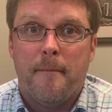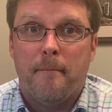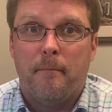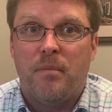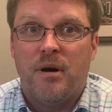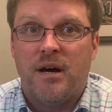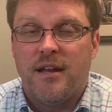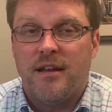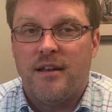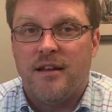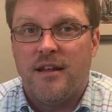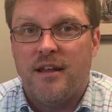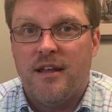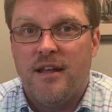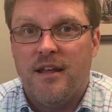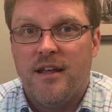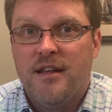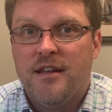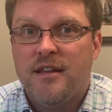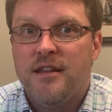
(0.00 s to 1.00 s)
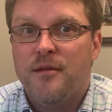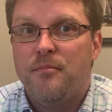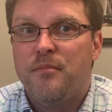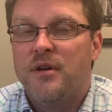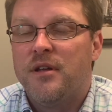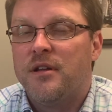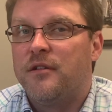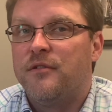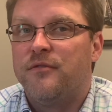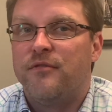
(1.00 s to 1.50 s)
But in the
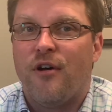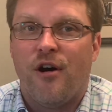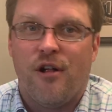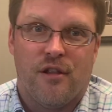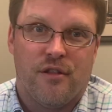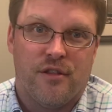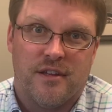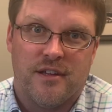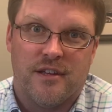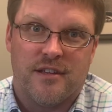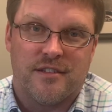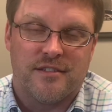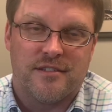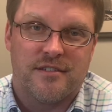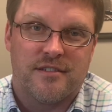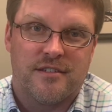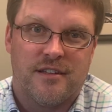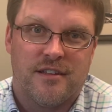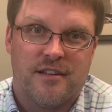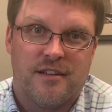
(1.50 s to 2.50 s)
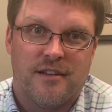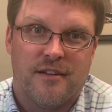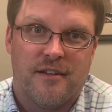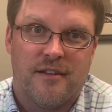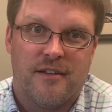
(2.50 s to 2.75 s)
middle of all of this,